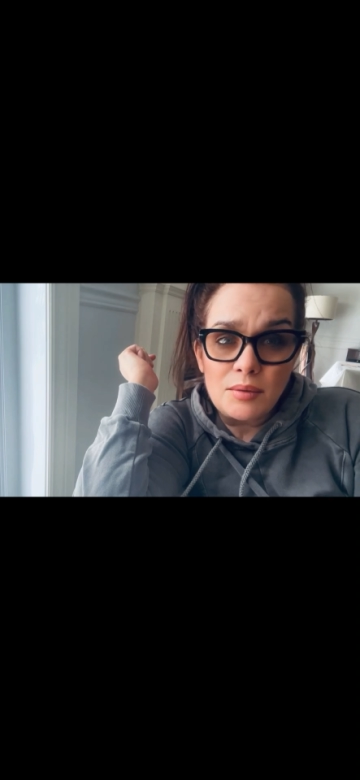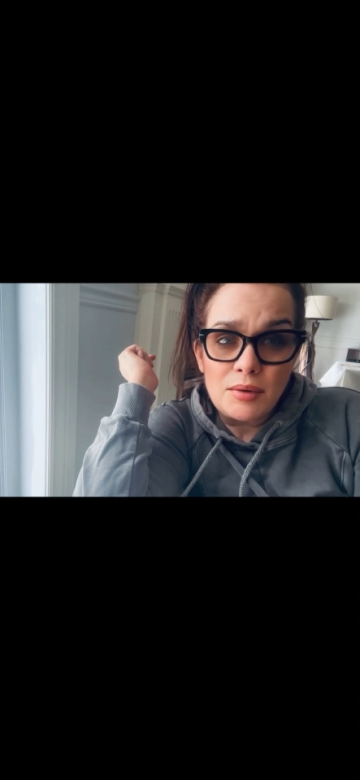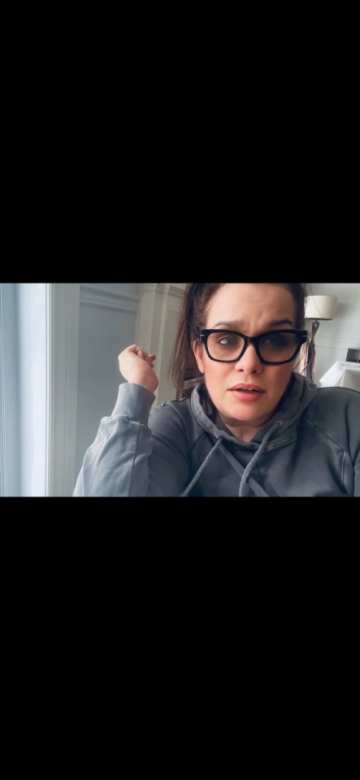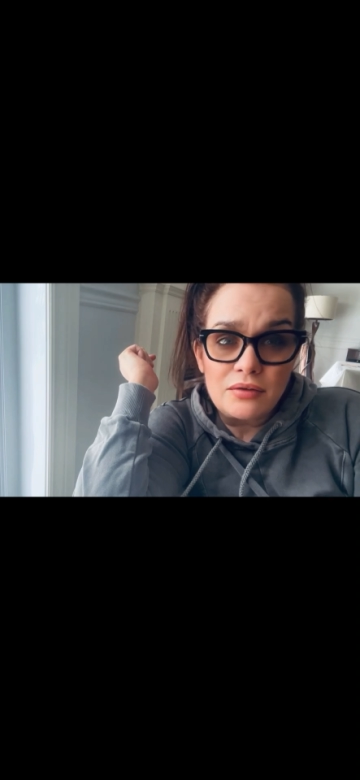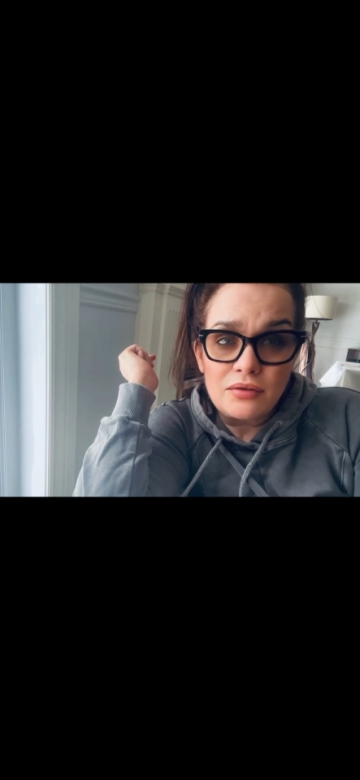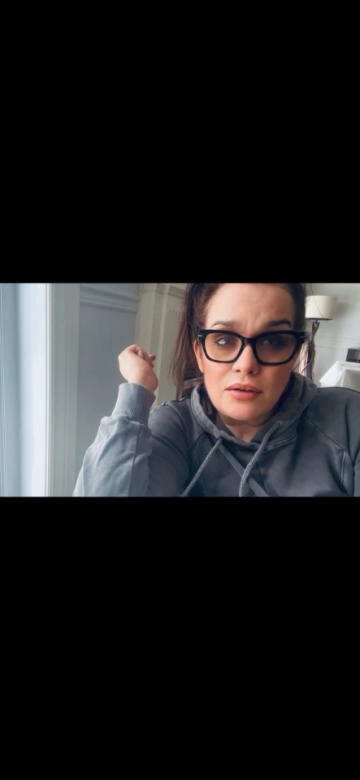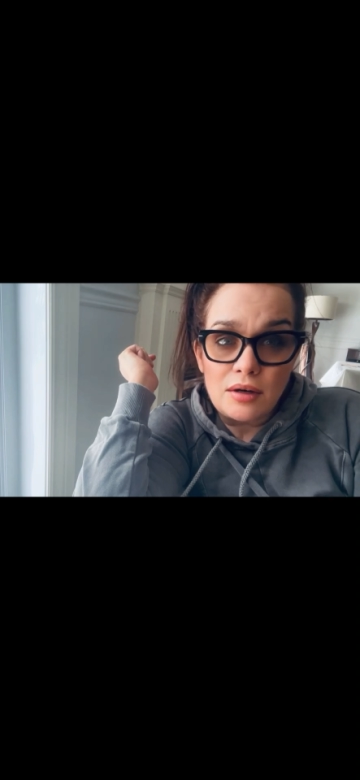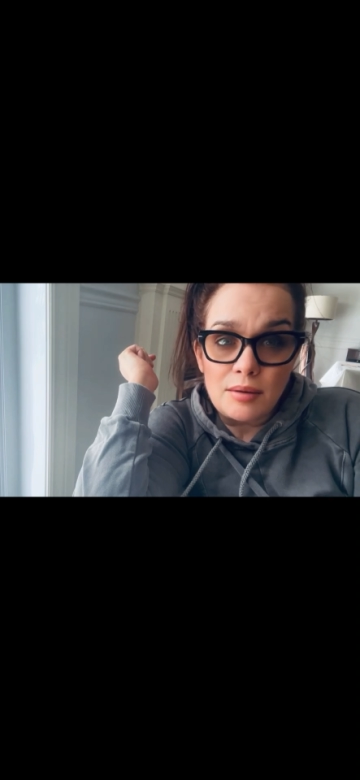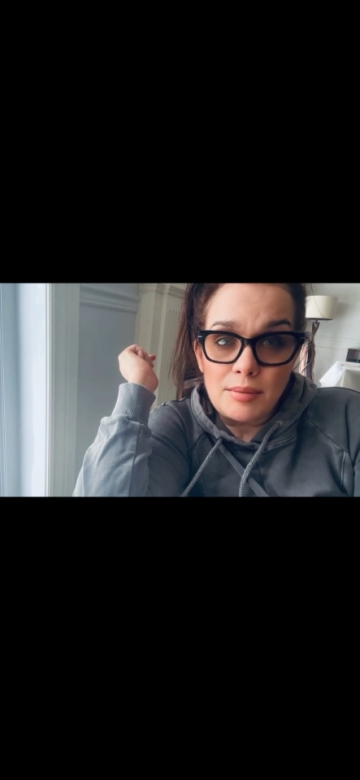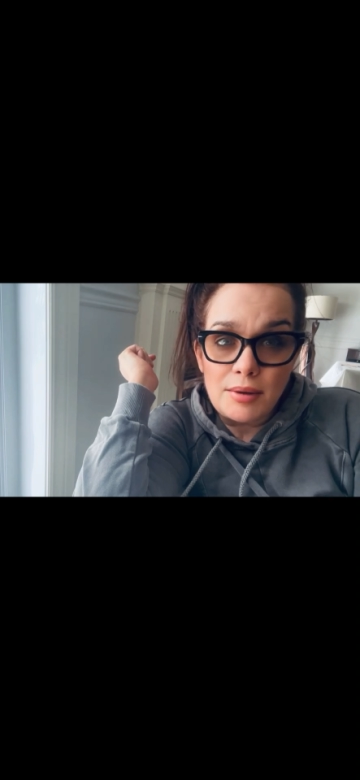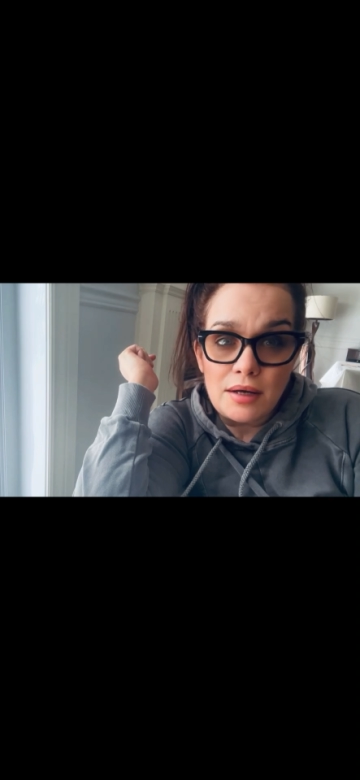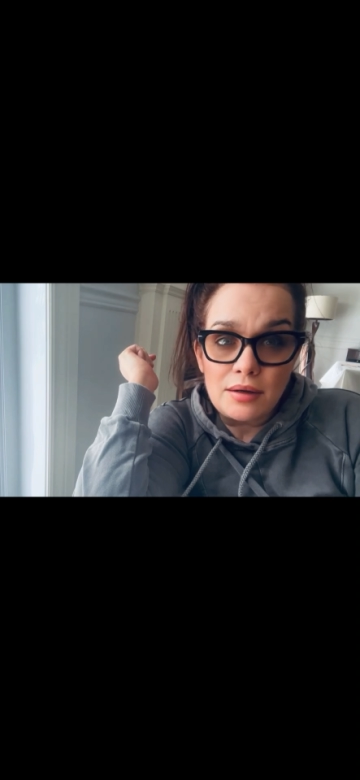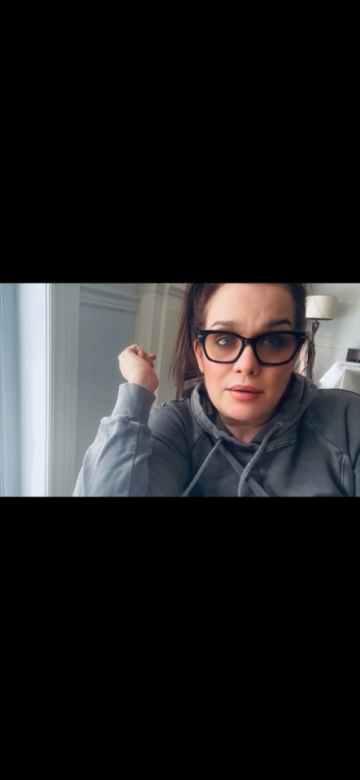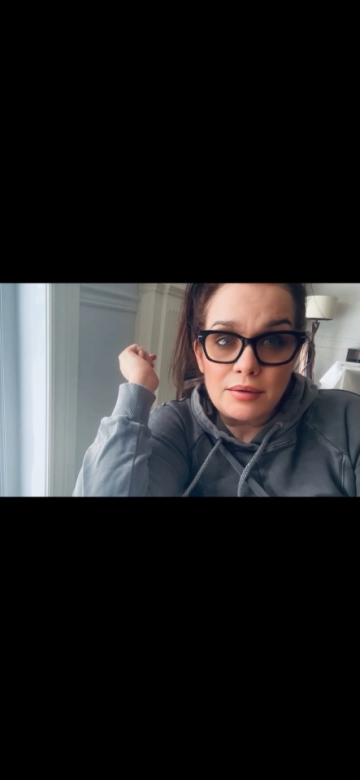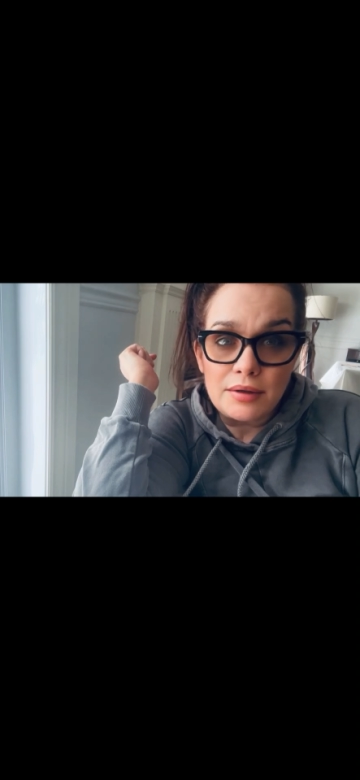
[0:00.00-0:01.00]
well for our
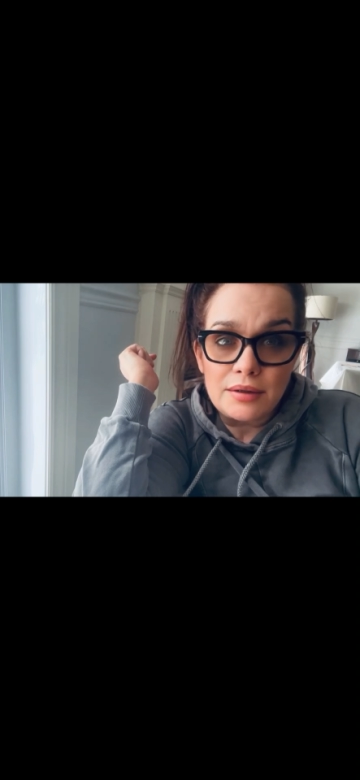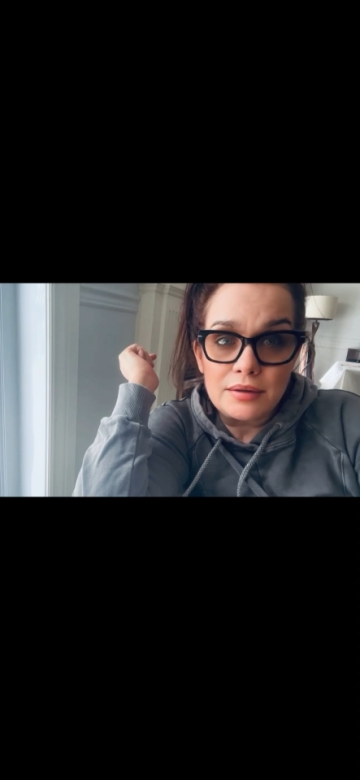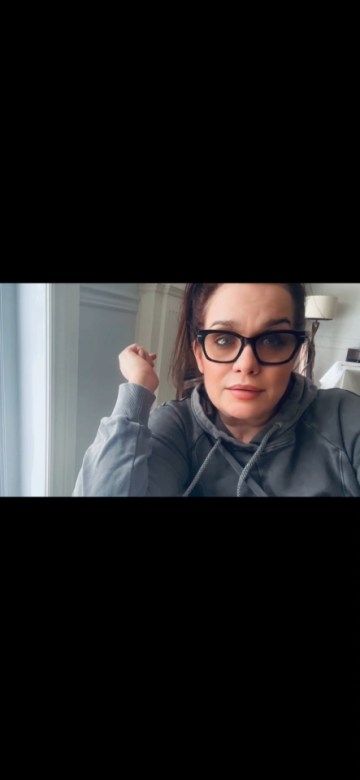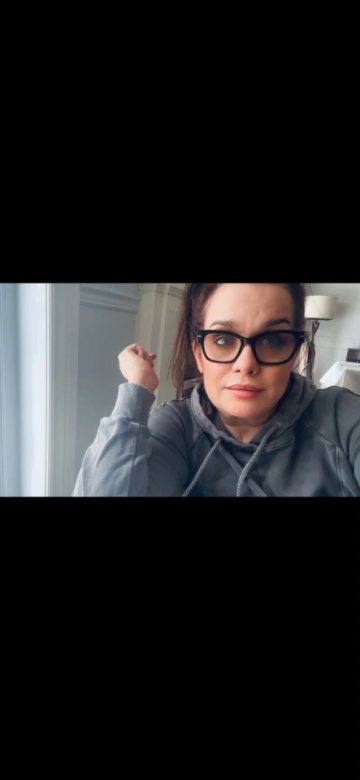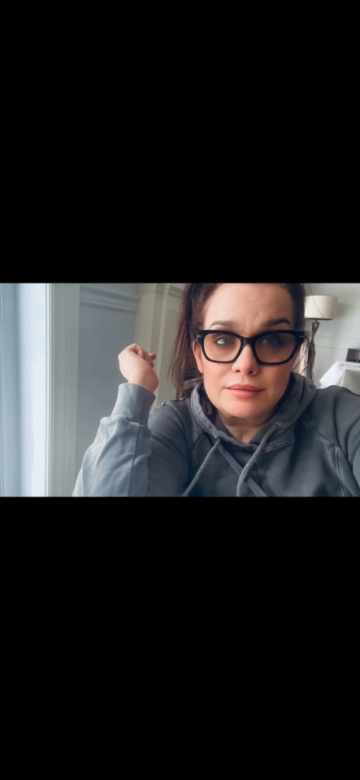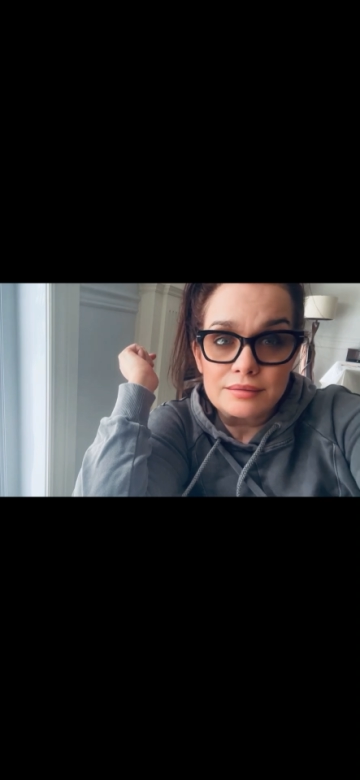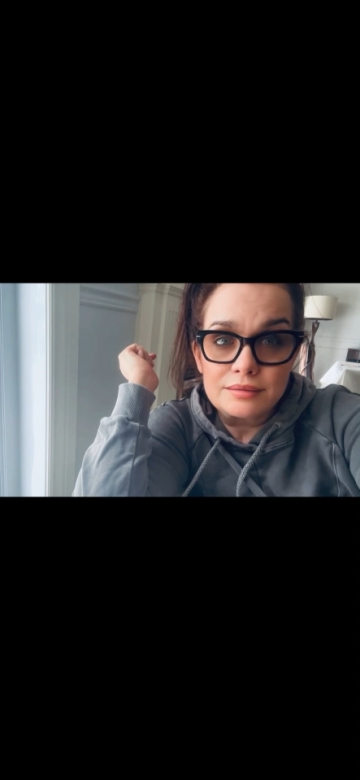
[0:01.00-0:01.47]
battery.